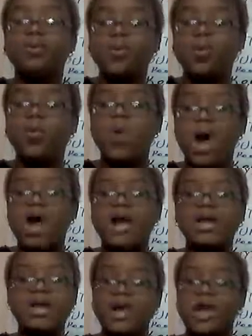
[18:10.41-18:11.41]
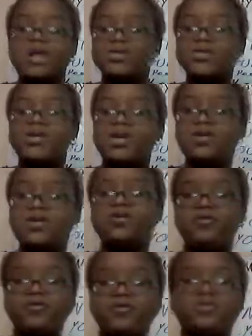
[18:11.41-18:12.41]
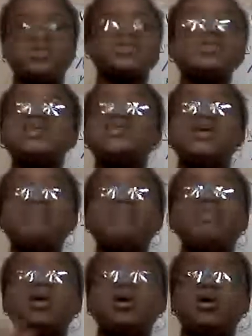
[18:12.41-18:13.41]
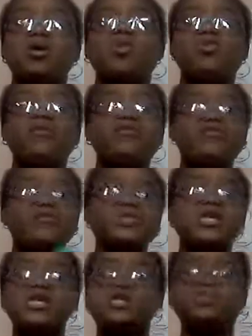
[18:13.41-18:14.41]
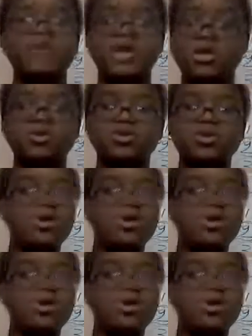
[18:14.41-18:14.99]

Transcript: why are you done nervous? The same thing go with those inspectors.